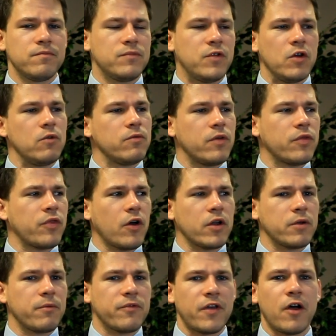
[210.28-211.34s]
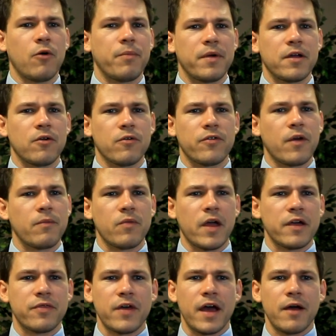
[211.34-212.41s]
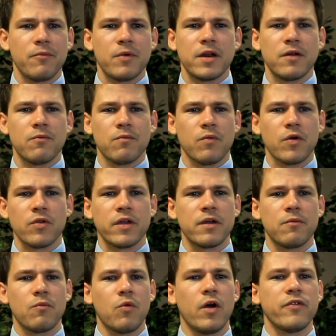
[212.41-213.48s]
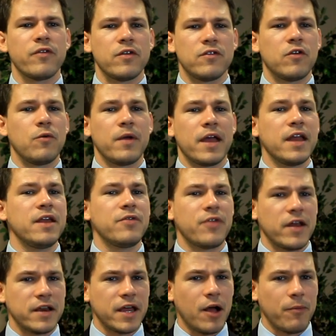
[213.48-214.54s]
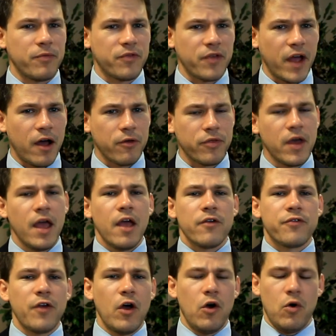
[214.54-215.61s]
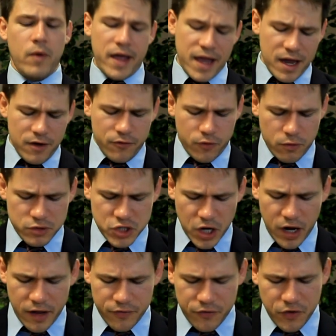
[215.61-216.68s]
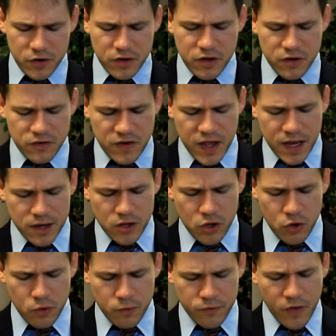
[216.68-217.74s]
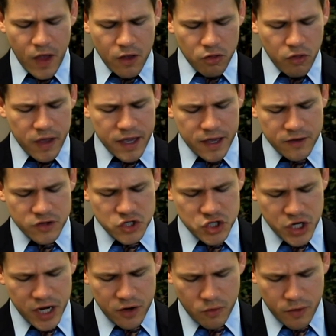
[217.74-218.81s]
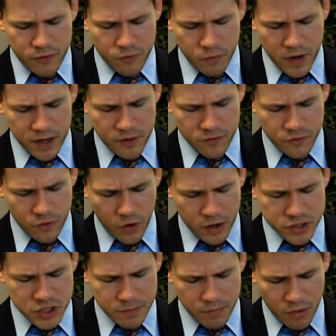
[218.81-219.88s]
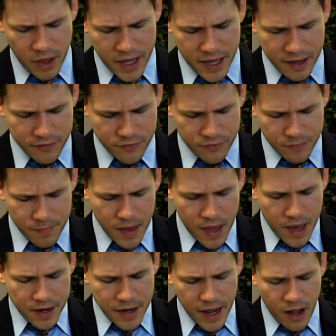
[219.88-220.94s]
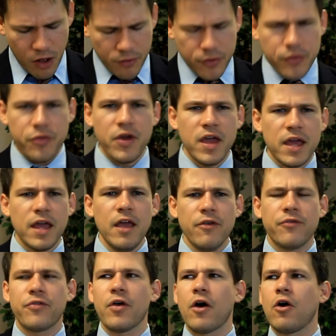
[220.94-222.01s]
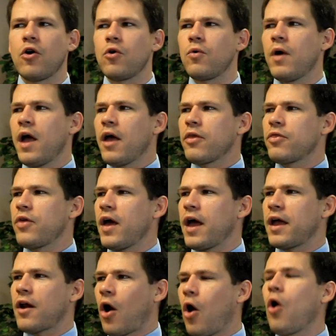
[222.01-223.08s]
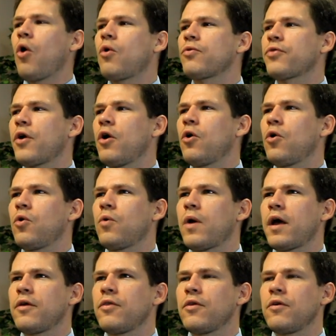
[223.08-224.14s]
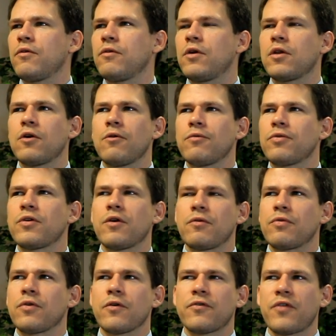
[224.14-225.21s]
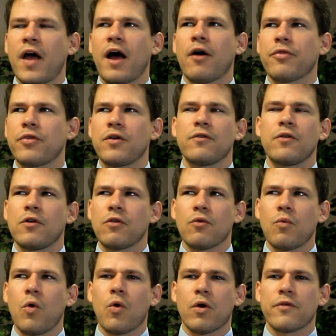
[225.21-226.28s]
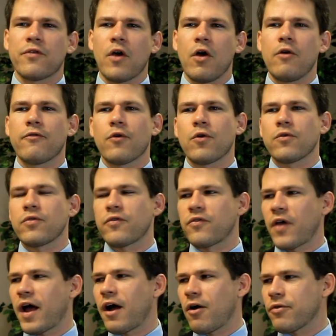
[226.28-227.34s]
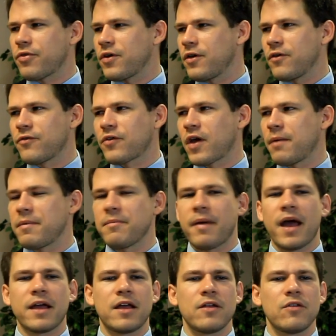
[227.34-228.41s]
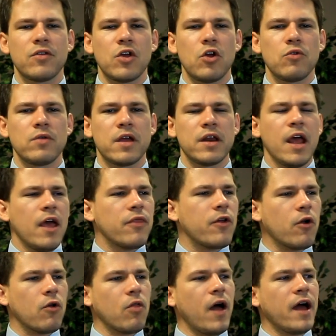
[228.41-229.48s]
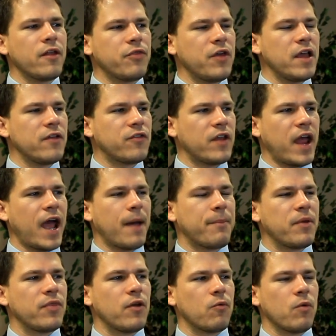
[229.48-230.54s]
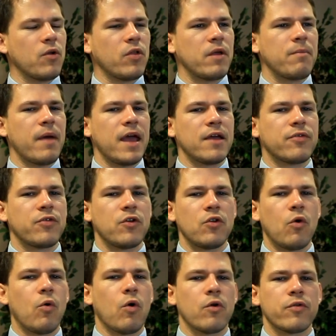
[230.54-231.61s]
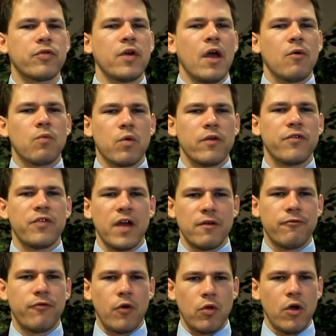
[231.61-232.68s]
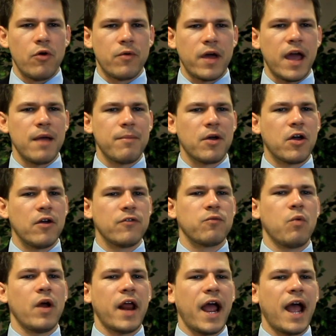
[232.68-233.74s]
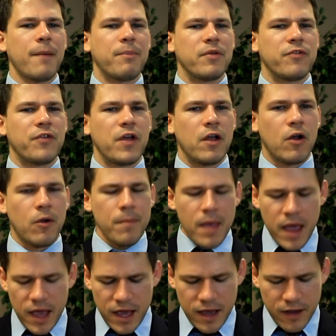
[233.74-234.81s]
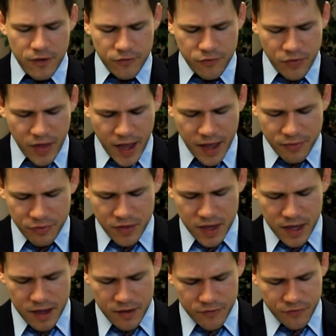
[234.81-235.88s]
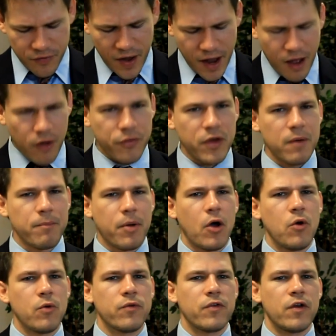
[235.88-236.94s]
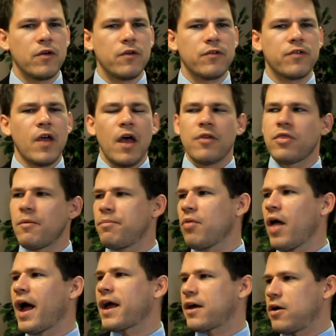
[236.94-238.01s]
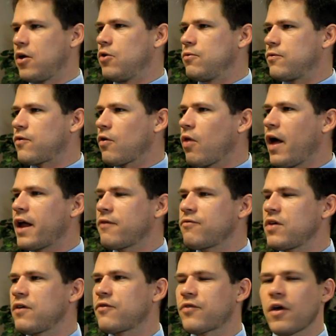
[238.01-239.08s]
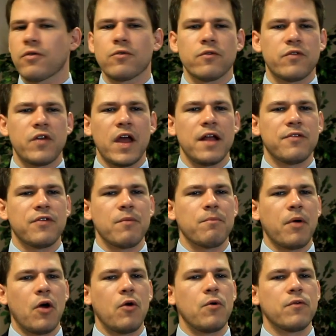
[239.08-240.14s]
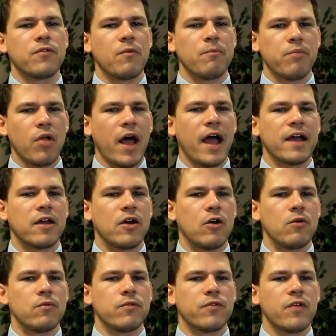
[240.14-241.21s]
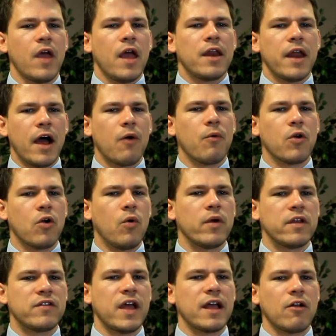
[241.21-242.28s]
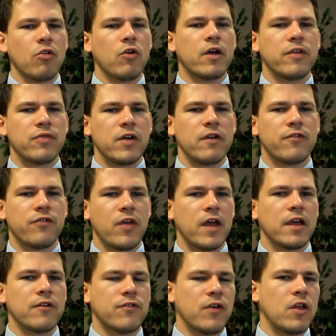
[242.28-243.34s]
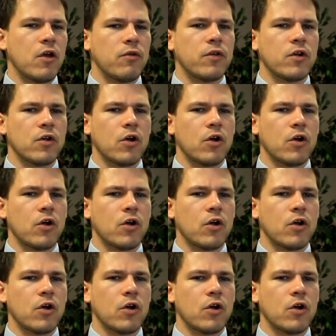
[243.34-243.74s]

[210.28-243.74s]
dude that thought he was helping or something like that when he really wasn't doing anything to help the South. So Andrew Johnson continues Lincoln's generous Reconstruction plans. Now, the thing is, though, that although, you know, the, the South, you know, the war is over, the South is coming back into the Union, there are a lot of things that happen that really make the North resentful, okay? Because what happens here is that the South imposes the black codes. A lot of these southern states impose black codes. Now, we're going to take a look at these things, you know, that are